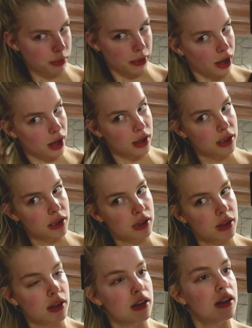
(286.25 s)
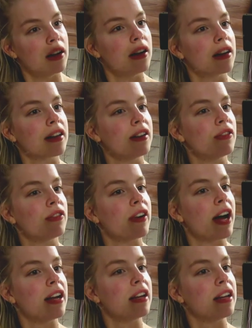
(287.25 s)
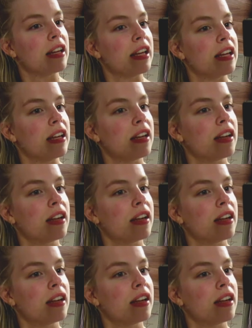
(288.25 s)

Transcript: but I can finally